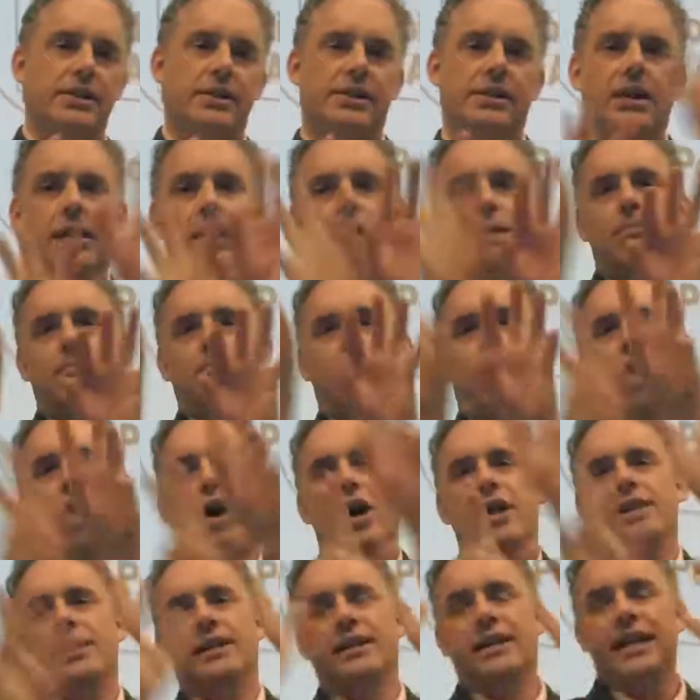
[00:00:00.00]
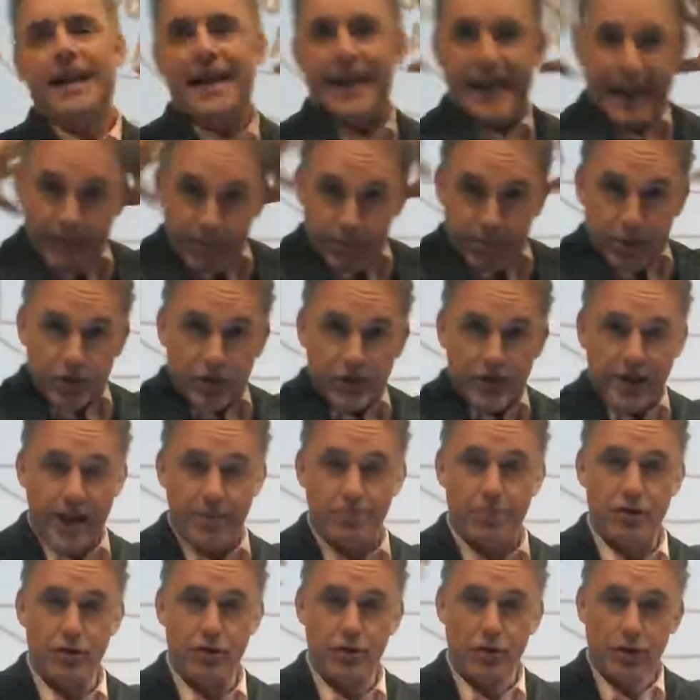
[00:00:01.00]
is modulating
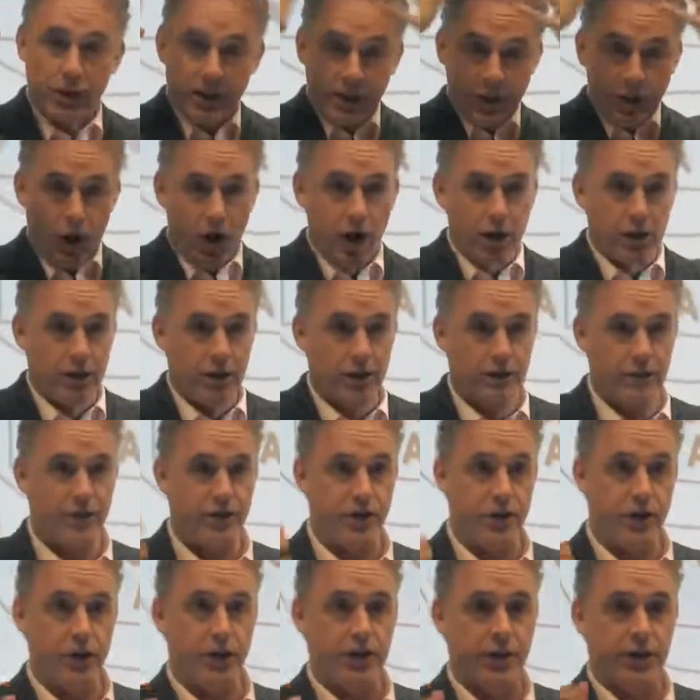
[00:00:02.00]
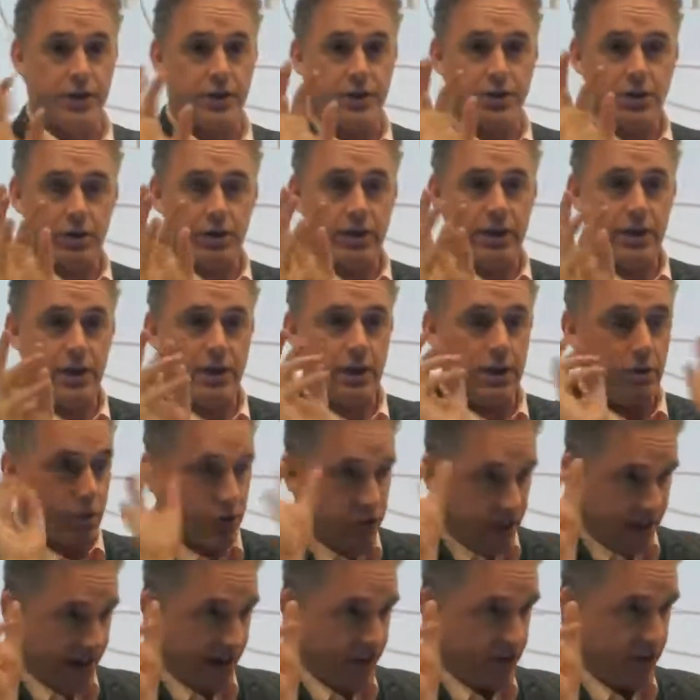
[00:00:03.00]
perceptual and cognitive circuits so that you
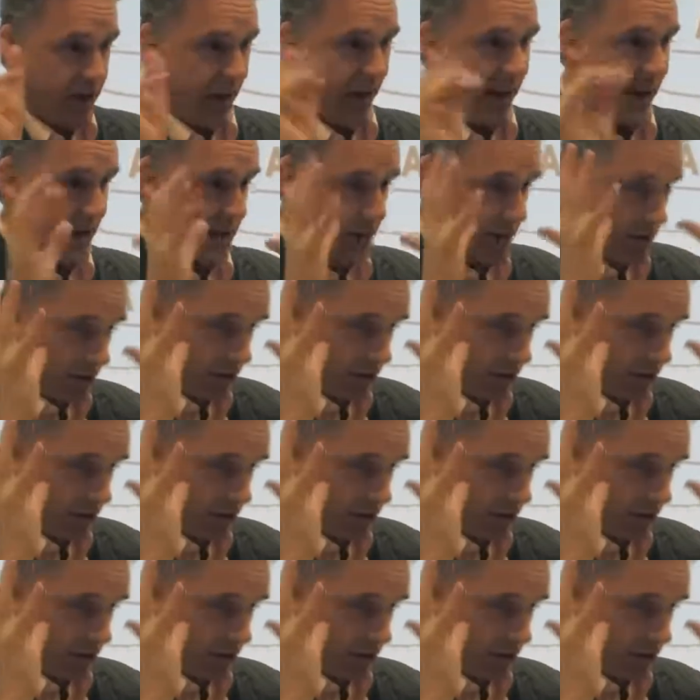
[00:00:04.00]
think that, and